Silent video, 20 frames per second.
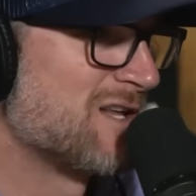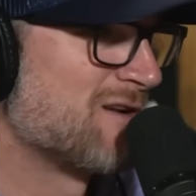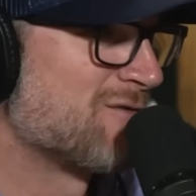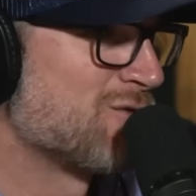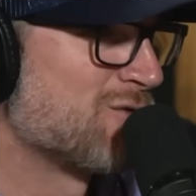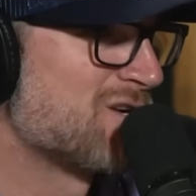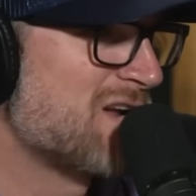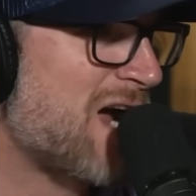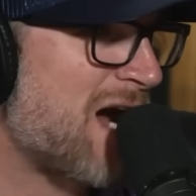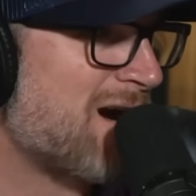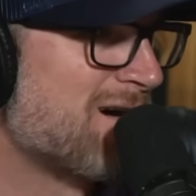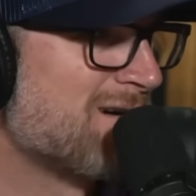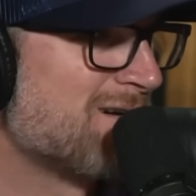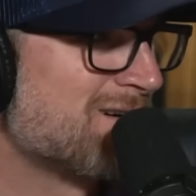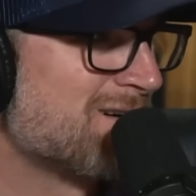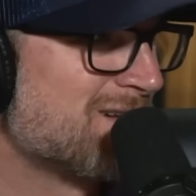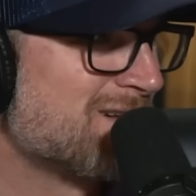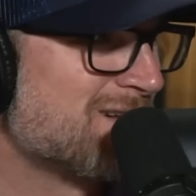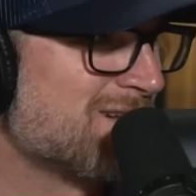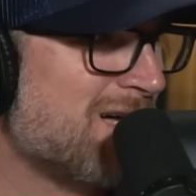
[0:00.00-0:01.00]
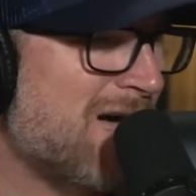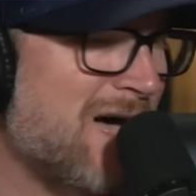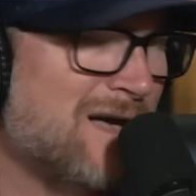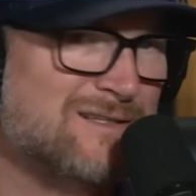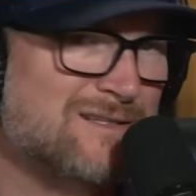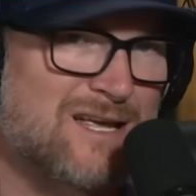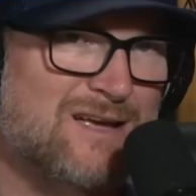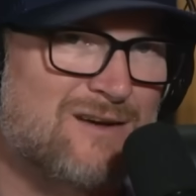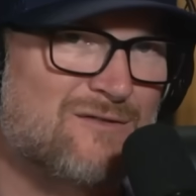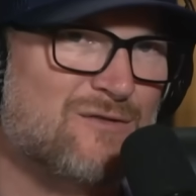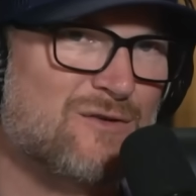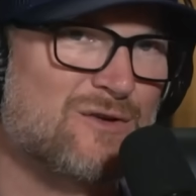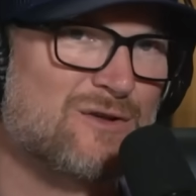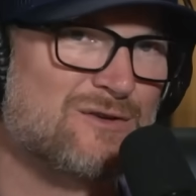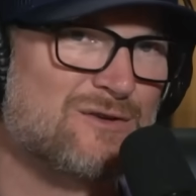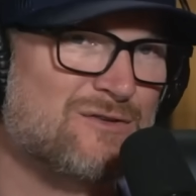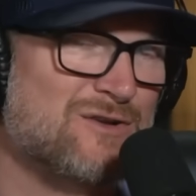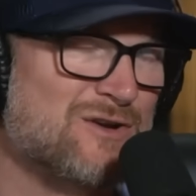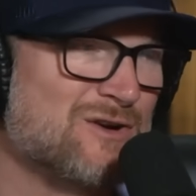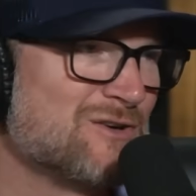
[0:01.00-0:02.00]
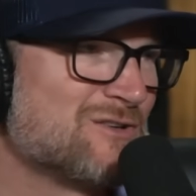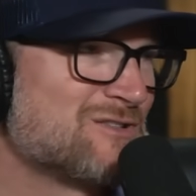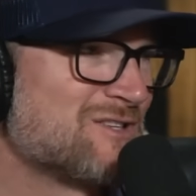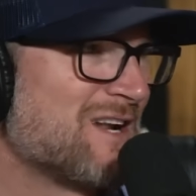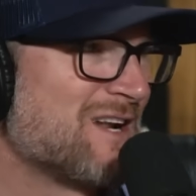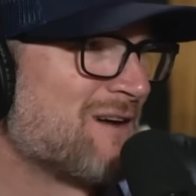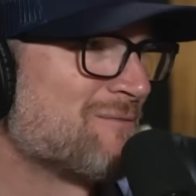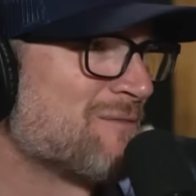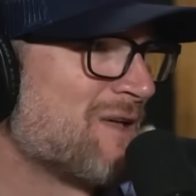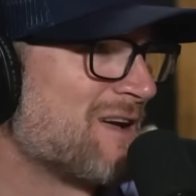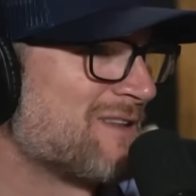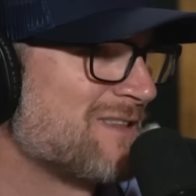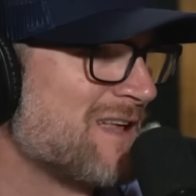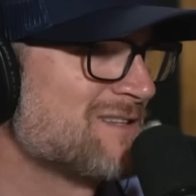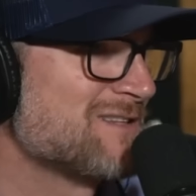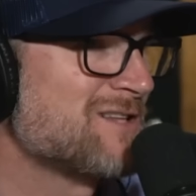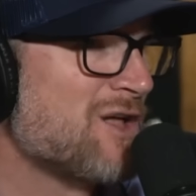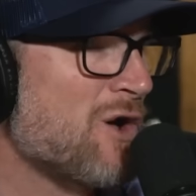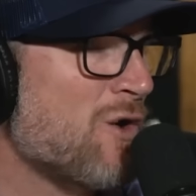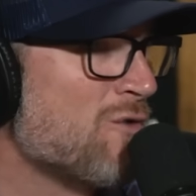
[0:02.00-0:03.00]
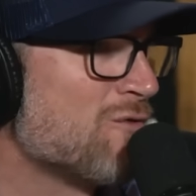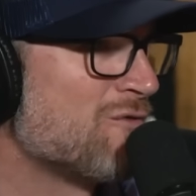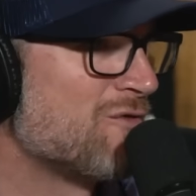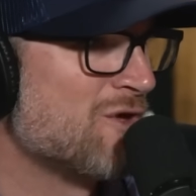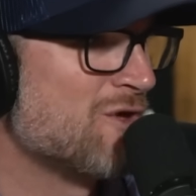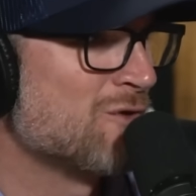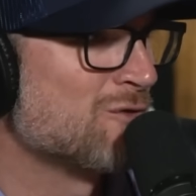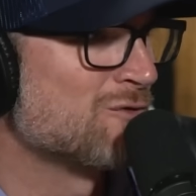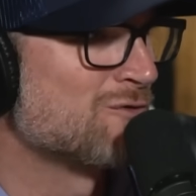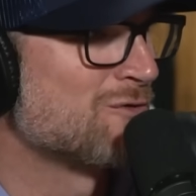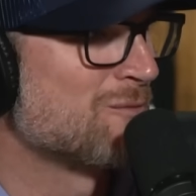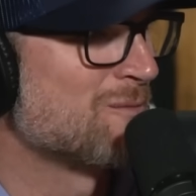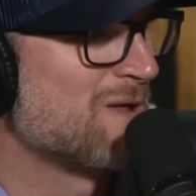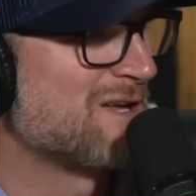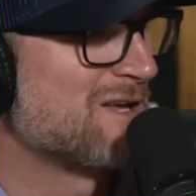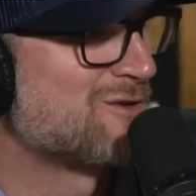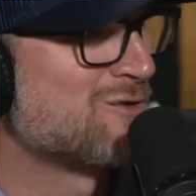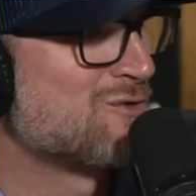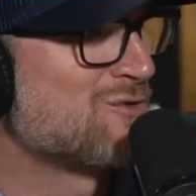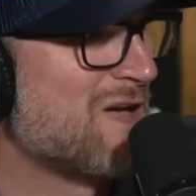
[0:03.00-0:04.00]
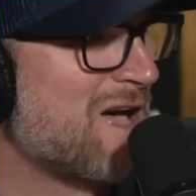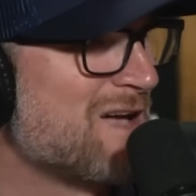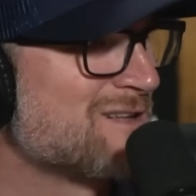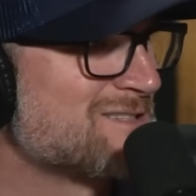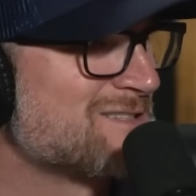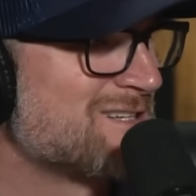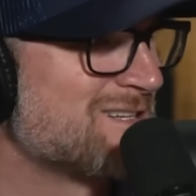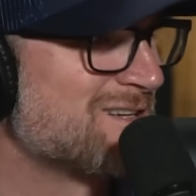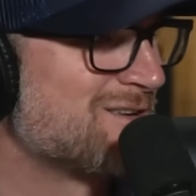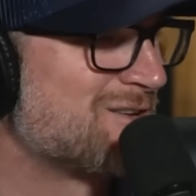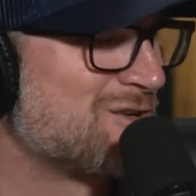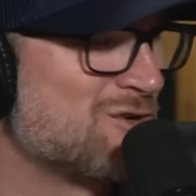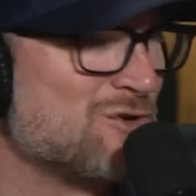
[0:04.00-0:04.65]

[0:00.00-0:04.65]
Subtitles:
that have retired in the last handful of years, and I'm like, that's the whole field from like 2002.